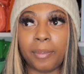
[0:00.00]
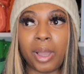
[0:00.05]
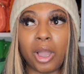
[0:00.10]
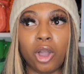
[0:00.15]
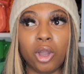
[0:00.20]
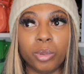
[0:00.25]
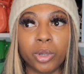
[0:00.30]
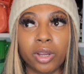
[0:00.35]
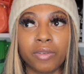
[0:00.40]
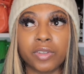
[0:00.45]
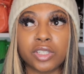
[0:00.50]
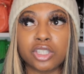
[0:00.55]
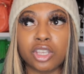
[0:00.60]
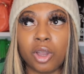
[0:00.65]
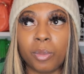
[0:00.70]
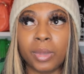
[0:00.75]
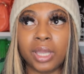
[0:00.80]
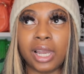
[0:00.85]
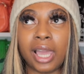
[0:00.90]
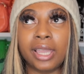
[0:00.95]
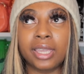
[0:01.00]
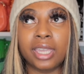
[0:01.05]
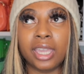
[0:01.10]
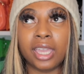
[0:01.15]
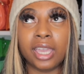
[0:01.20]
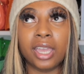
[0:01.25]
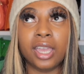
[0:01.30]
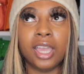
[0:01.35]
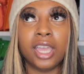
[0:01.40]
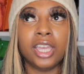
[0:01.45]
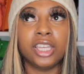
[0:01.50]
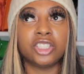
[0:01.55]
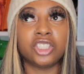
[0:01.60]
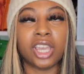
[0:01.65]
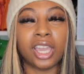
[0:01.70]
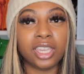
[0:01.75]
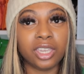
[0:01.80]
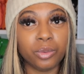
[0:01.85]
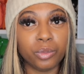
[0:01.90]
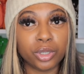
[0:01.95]
My homegirl even told me like, yeah,
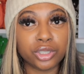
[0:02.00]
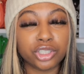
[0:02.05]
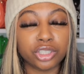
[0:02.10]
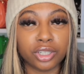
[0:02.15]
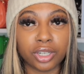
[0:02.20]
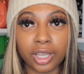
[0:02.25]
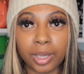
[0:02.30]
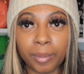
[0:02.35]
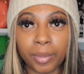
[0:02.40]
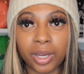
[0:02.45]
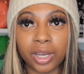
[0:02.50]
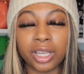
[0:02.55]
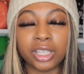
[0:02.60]
Jackie wants your number.